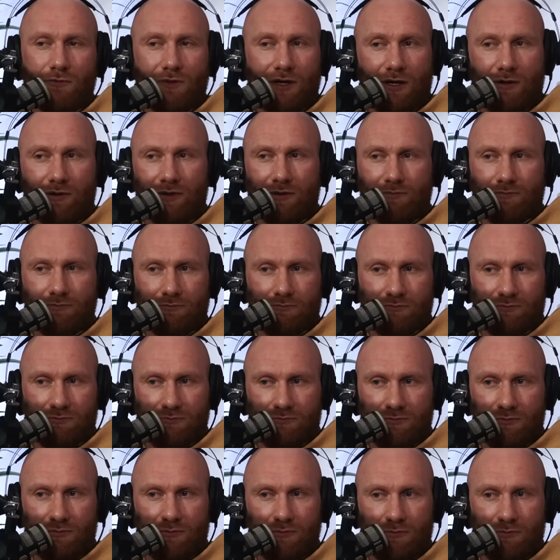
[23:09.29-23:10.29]
Well,
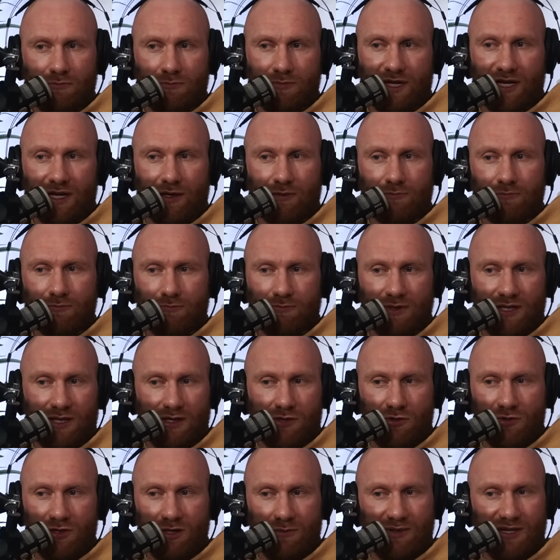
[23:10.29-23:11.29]
he
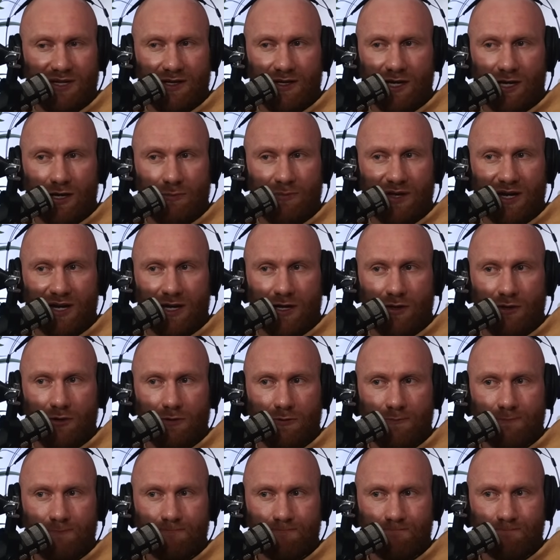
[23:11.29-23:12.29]
couldn't beat Guy
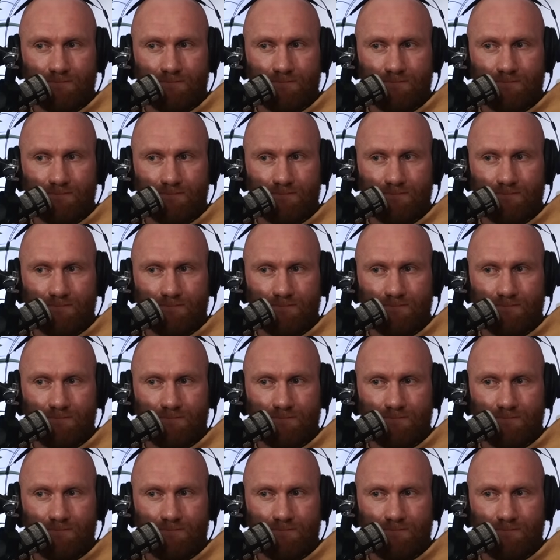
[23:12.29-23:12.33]
Barallo.